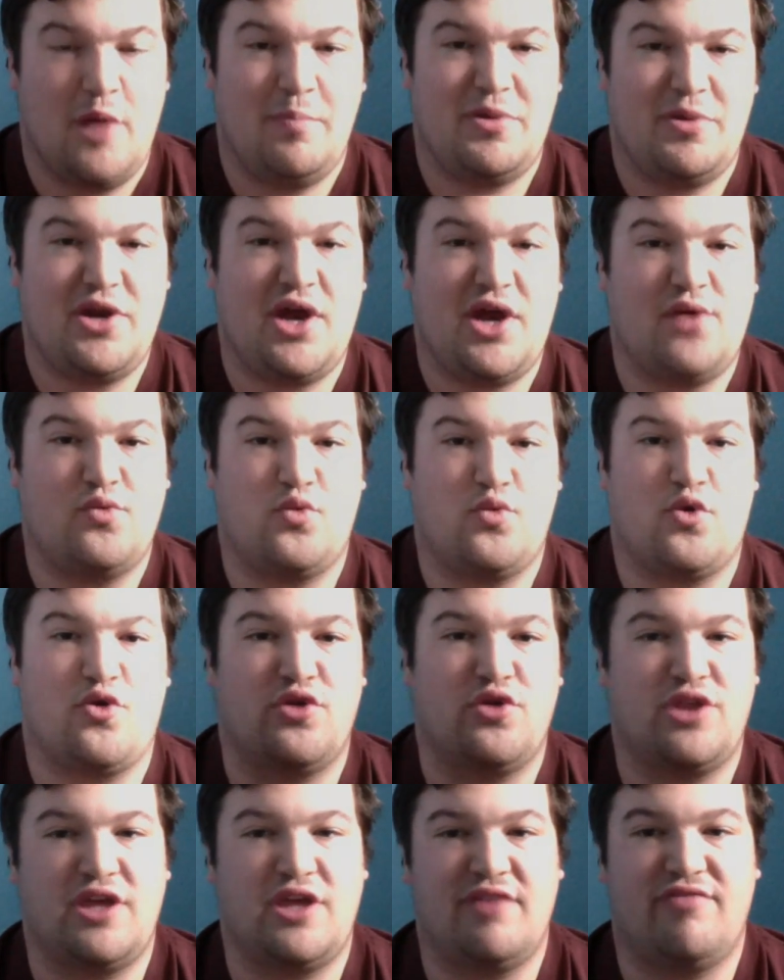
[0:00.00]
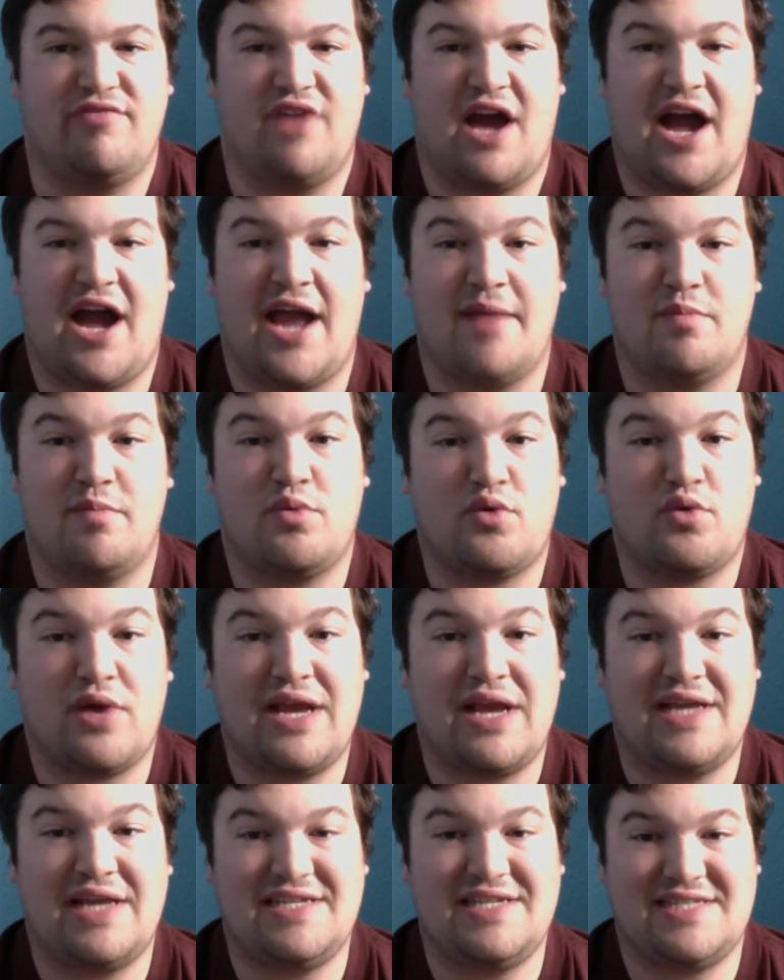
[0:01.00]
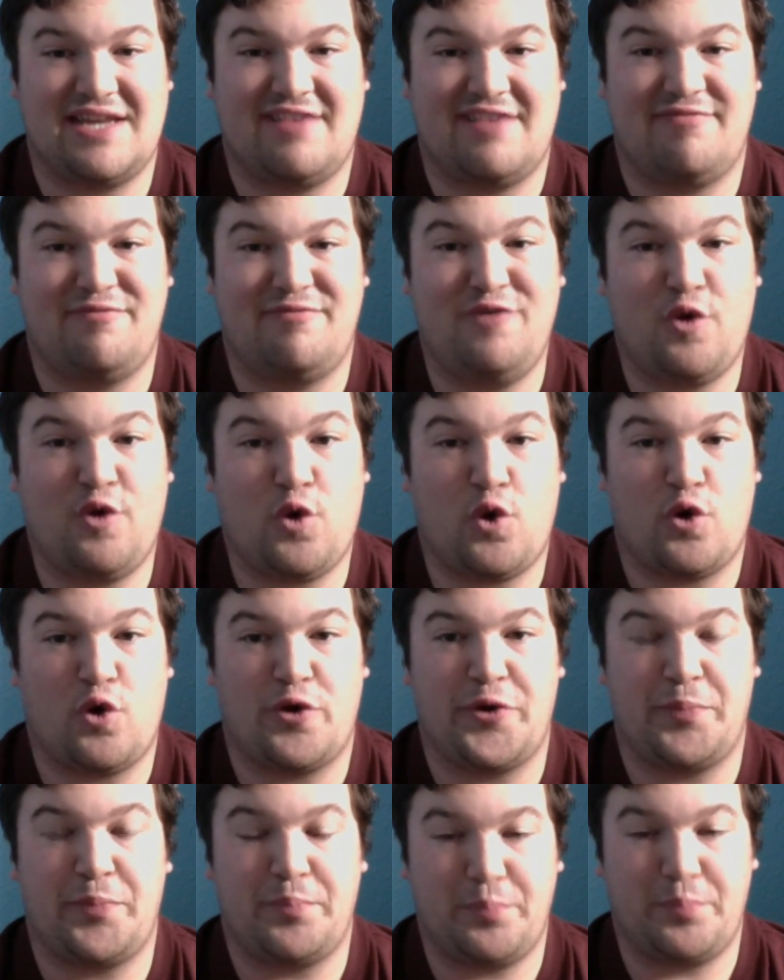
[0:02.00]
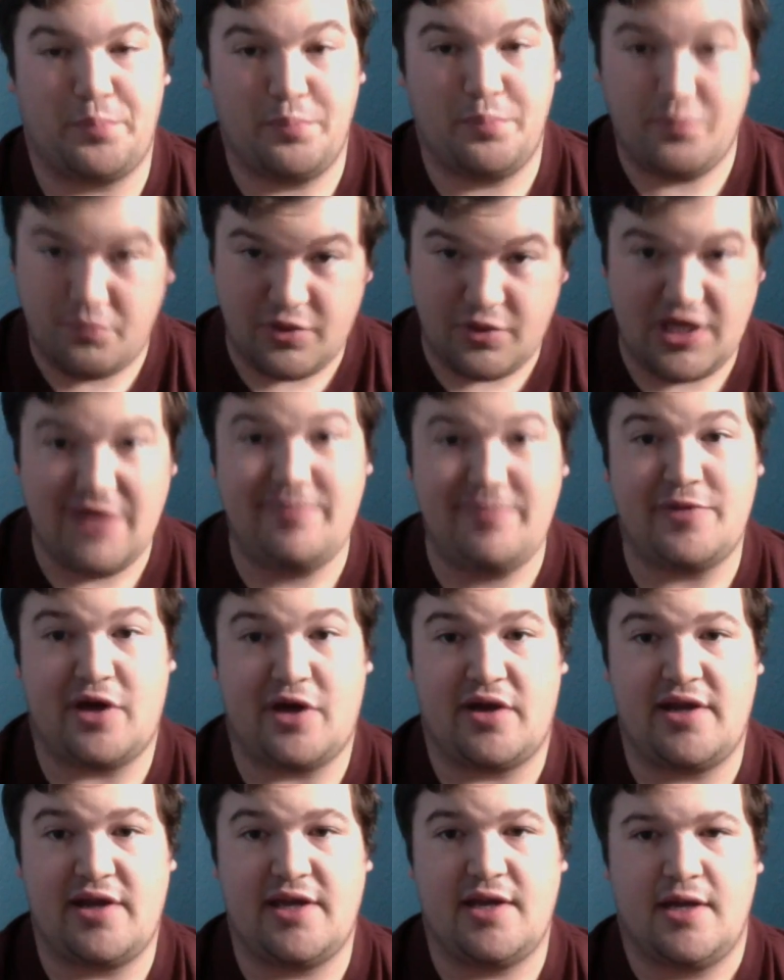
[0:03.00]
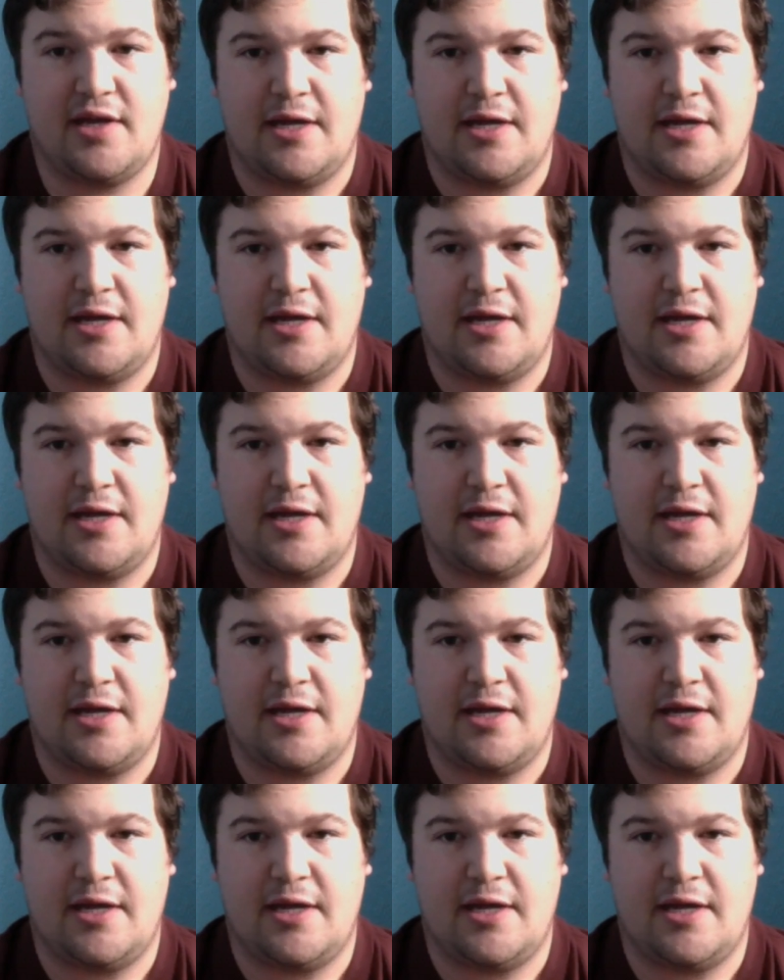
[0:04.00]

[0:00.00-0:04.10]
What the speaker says: but not worthy of the high praise that I've heard heaped on it.